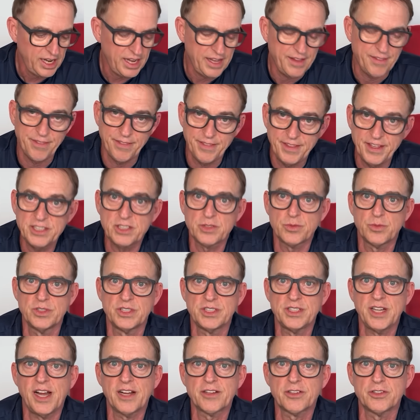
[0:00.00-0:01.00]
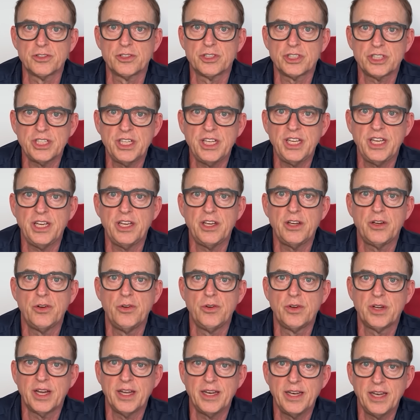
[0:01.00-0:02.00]
And this was Doctor Shi
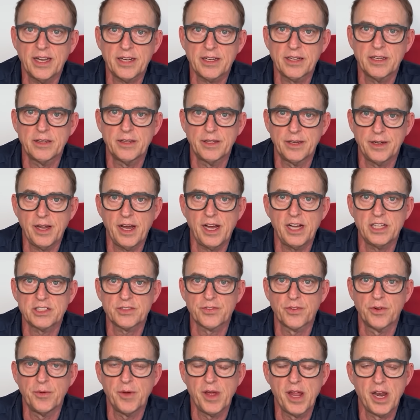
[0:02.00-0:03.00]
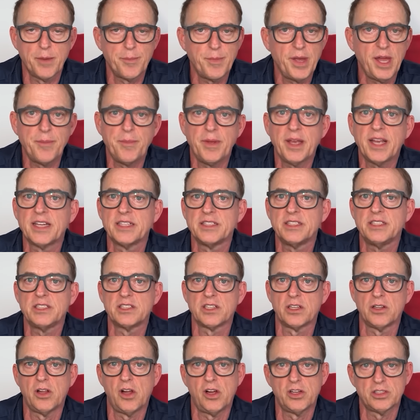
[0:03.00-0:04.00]
who connected the dots from N M N because he's
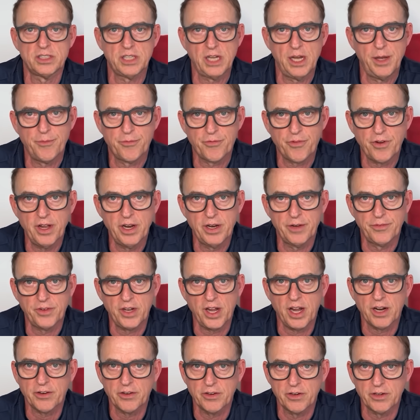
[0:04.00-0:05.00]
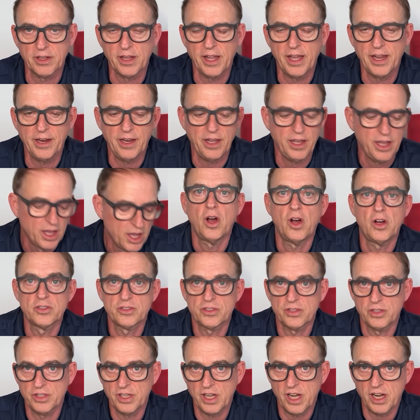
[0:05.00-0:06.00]
a longtime friend of Doctor Delaney.
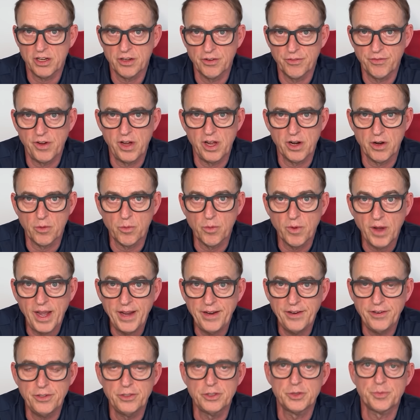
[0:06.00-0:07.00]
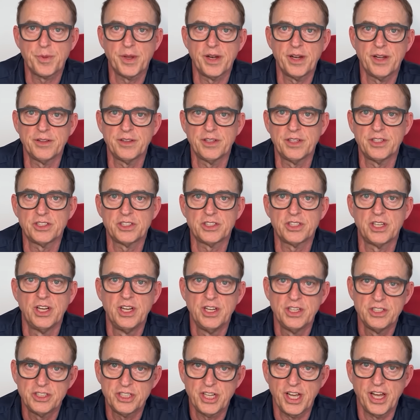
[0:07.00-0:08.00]
Also, Doctor Vonda Wright, who's been on this
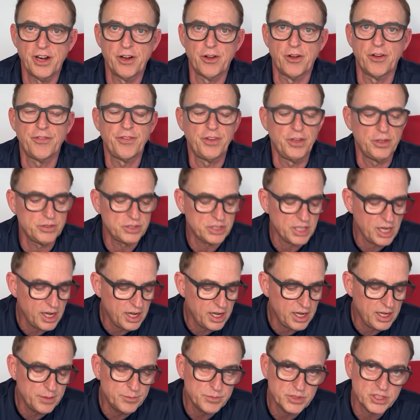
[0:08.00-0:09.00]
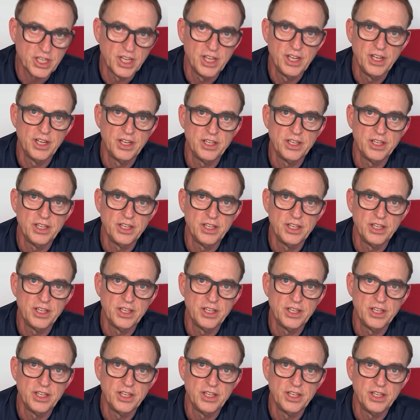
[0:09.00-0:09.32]
channel a few times.